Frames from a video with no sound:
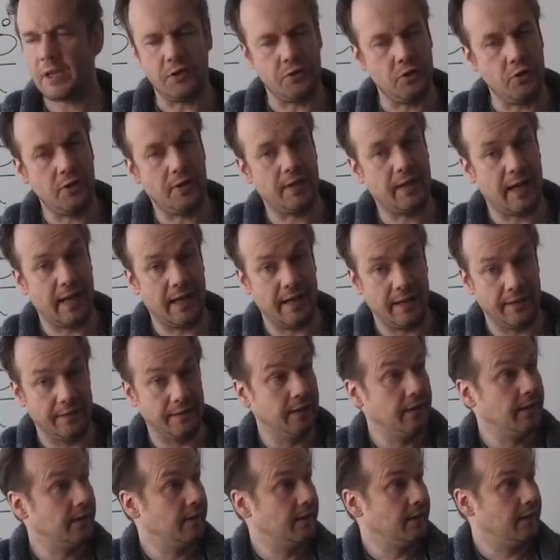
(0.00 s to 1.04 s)
you can
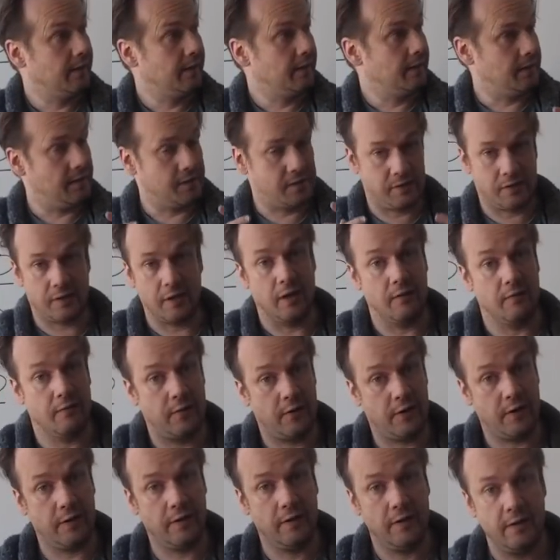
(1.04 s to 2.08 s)

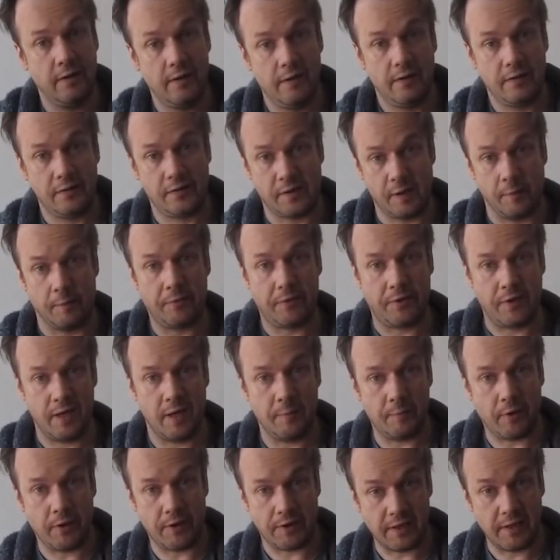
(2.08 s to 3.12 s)
discover something
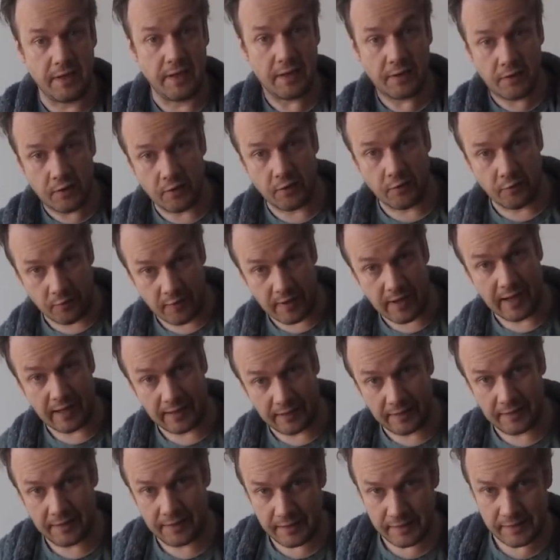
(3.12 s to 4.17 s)
about the nature of
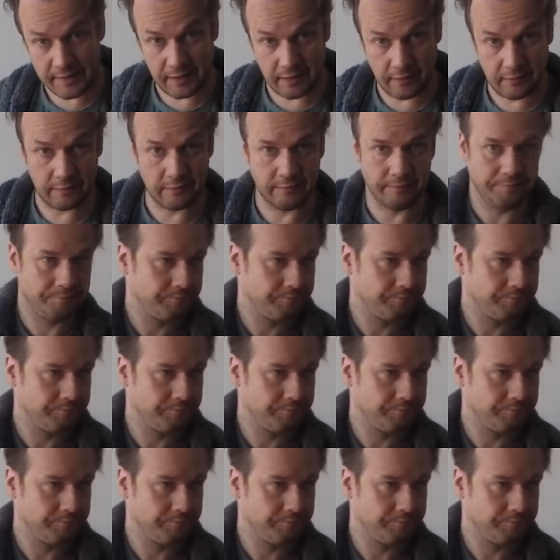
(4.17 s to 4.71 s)
reality itself.